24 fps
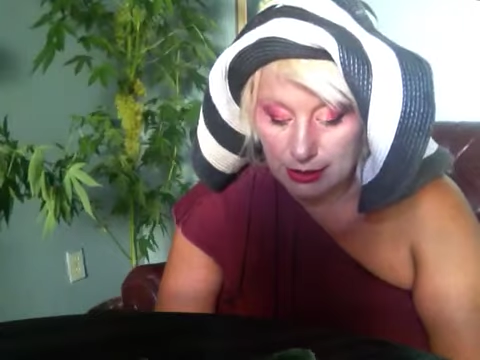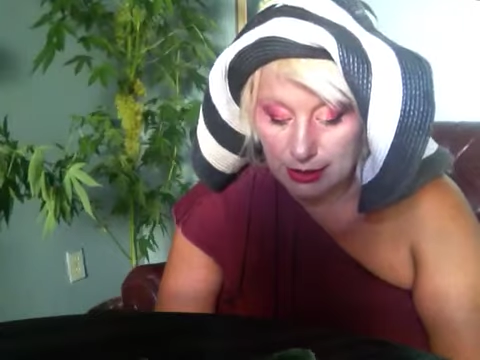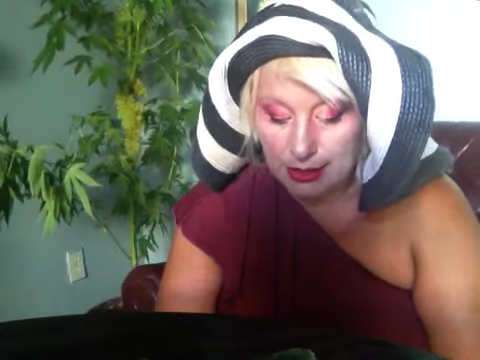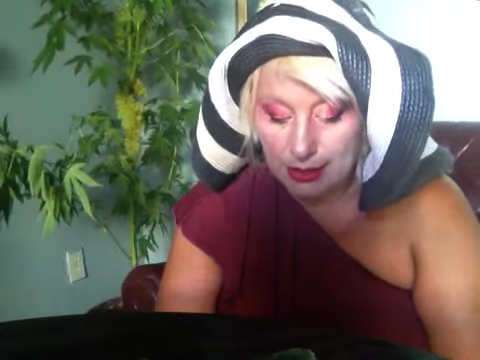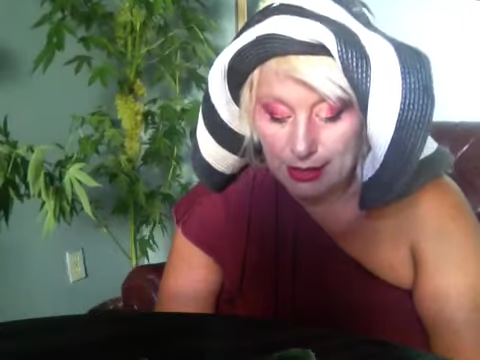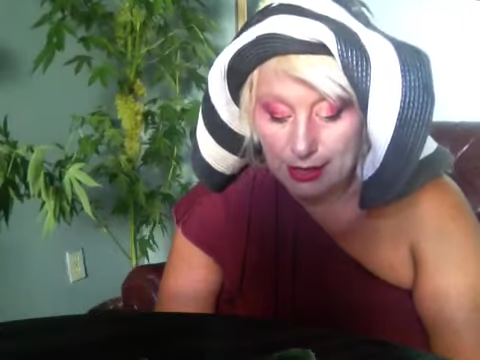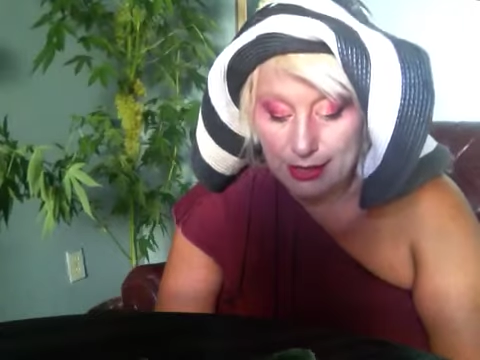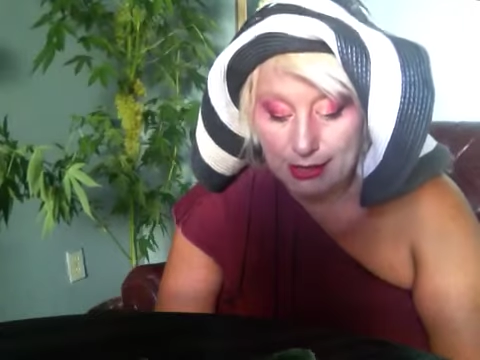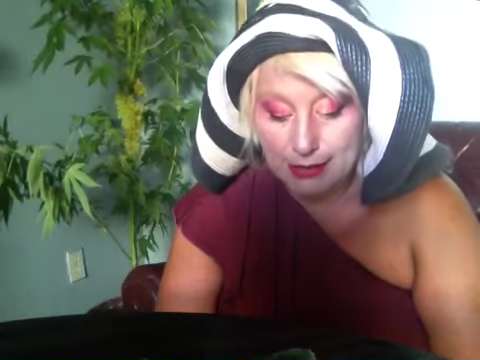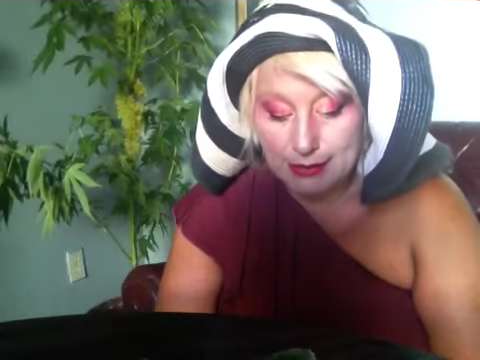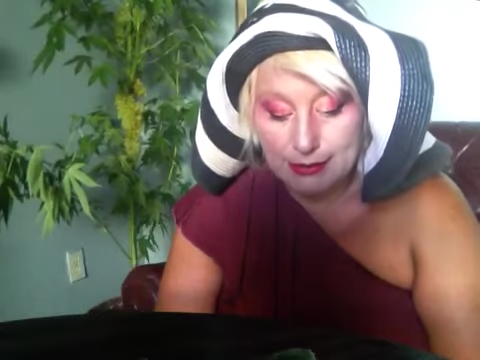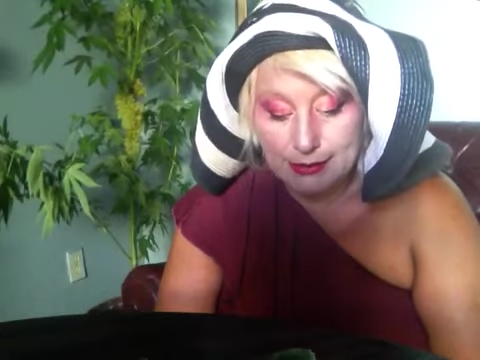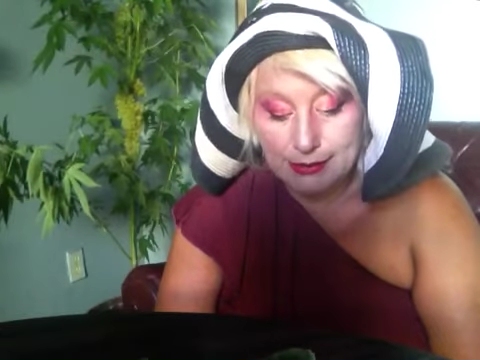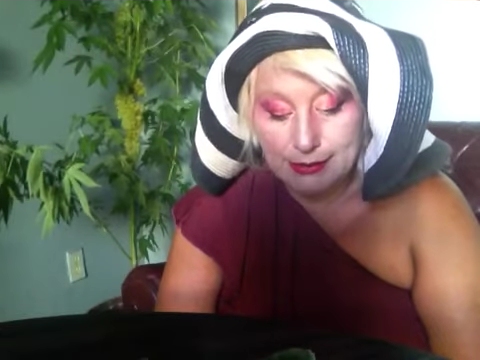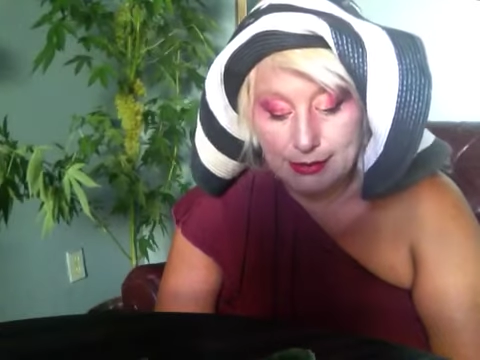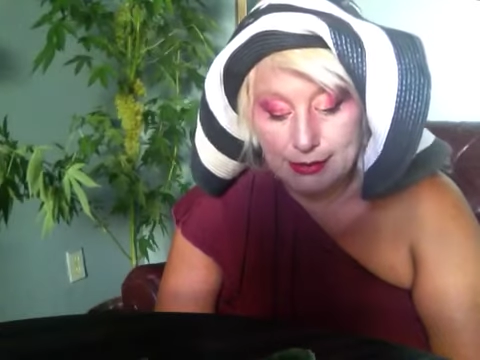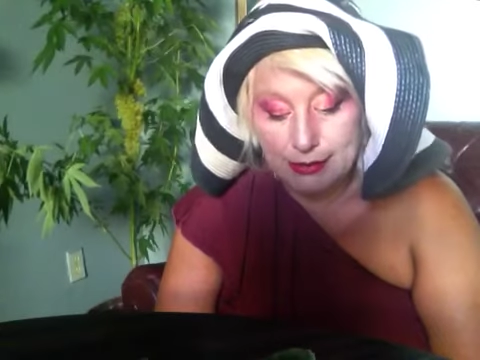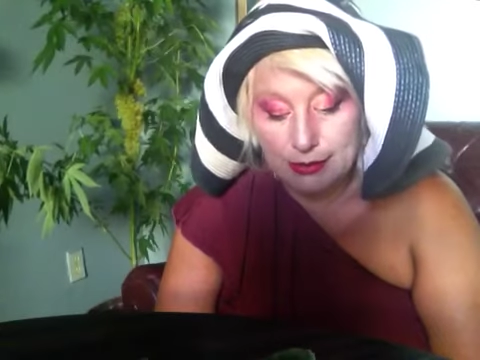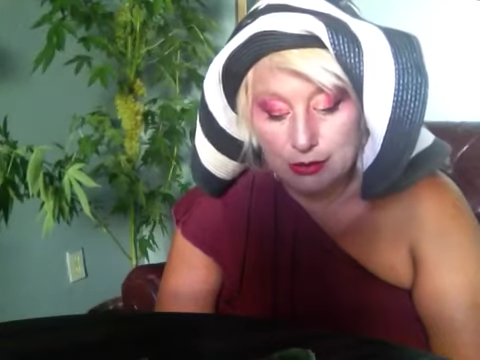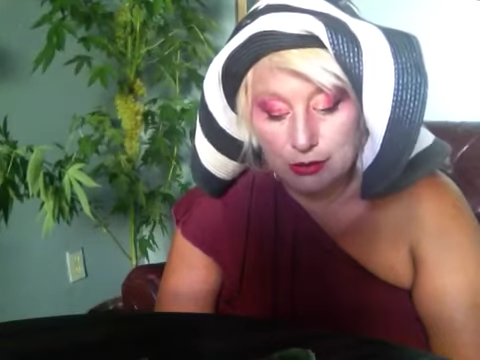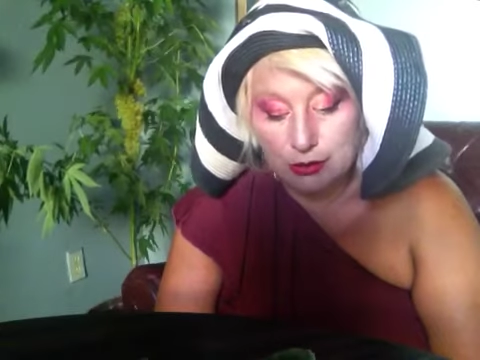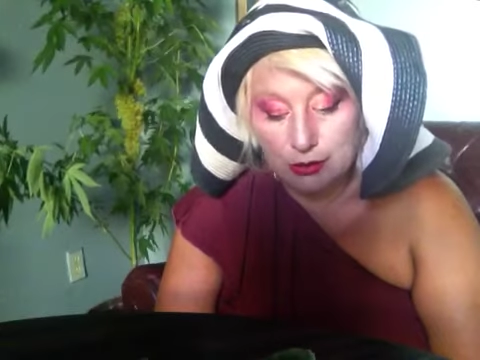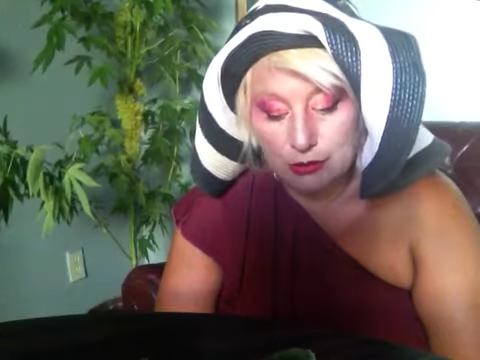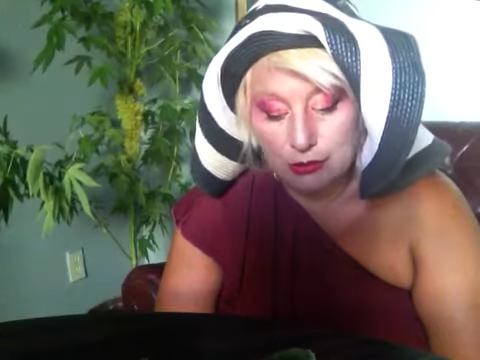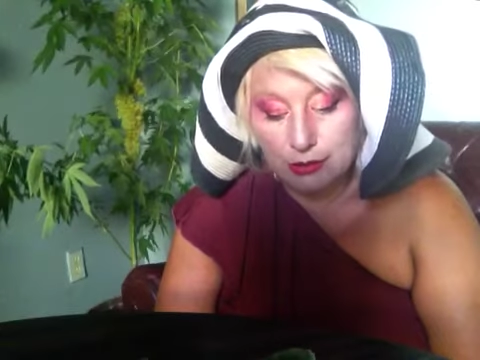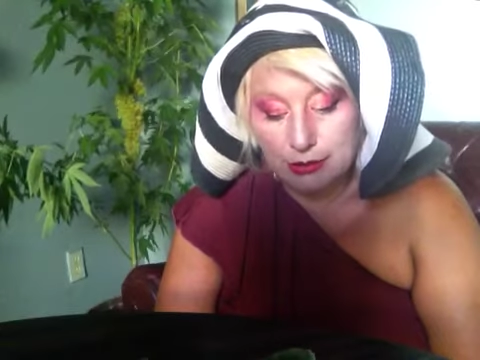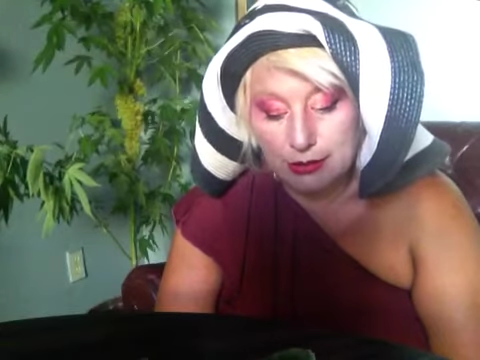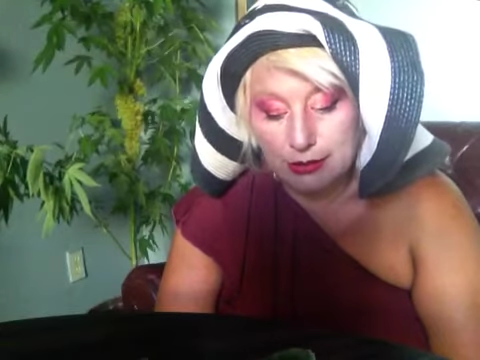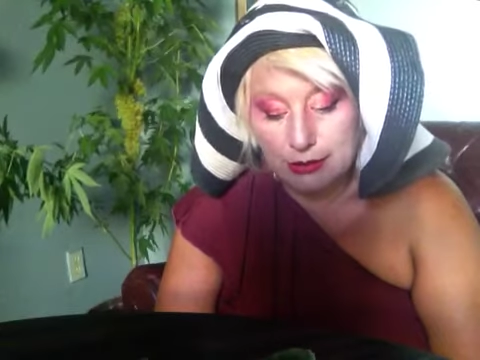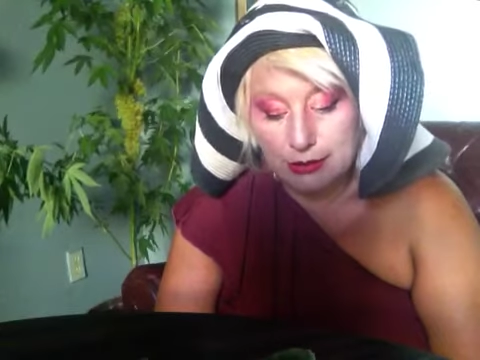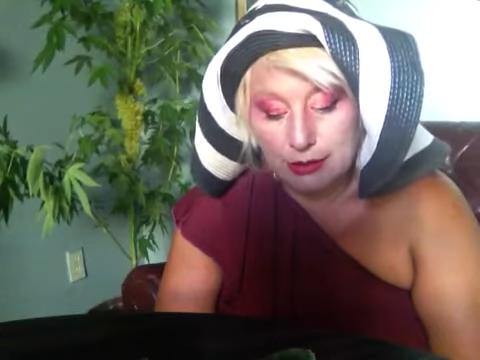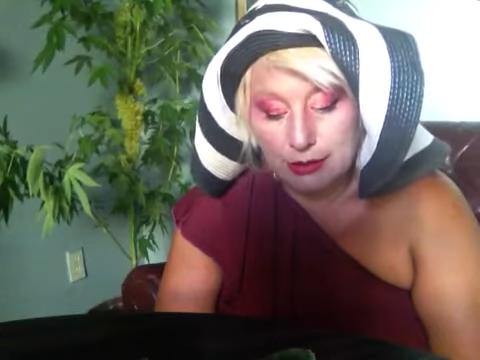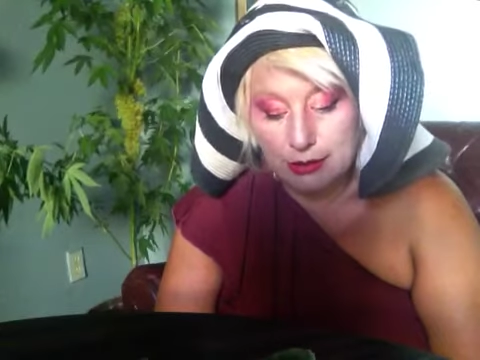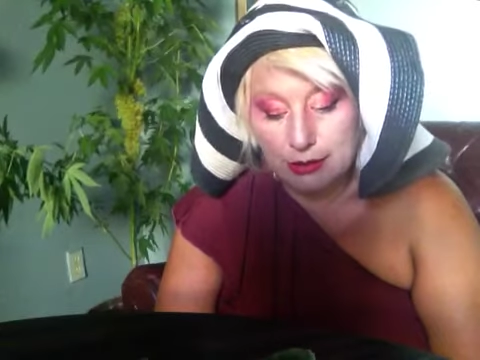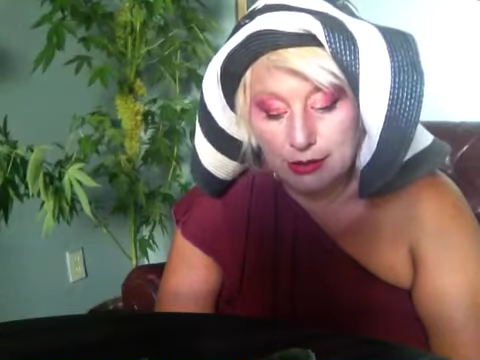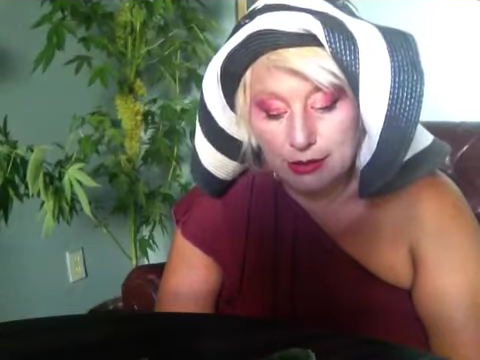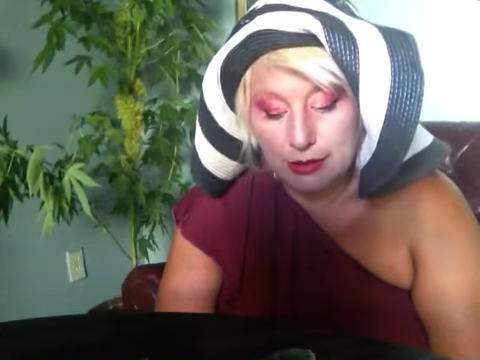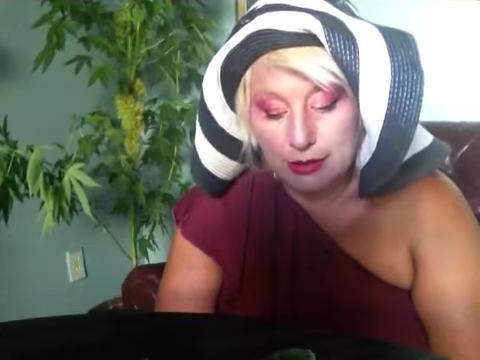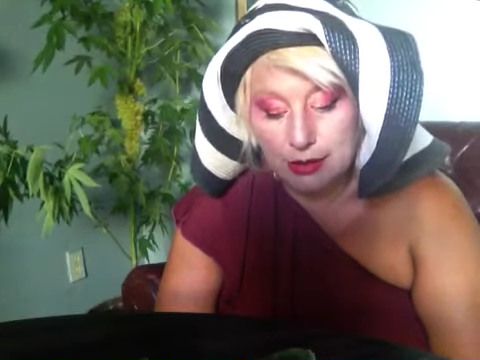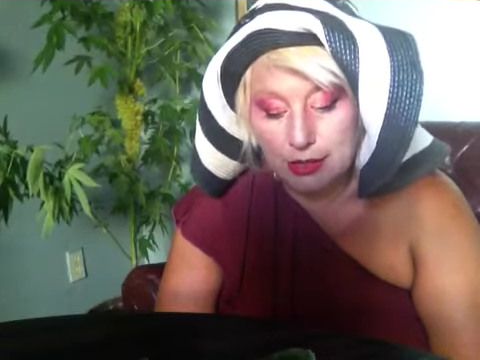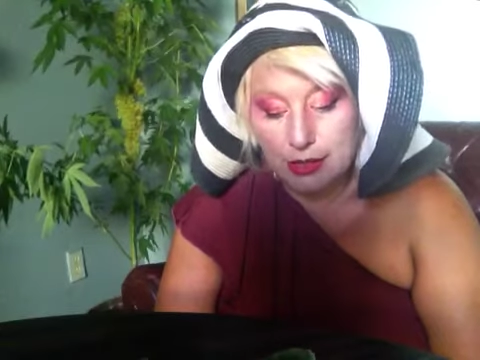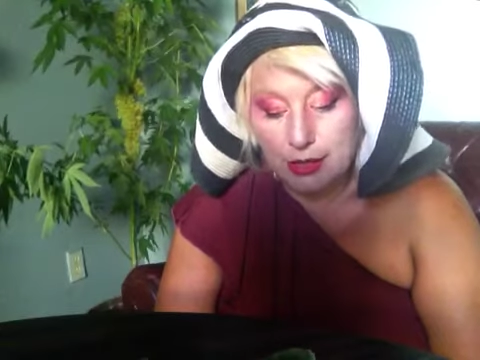aids, including the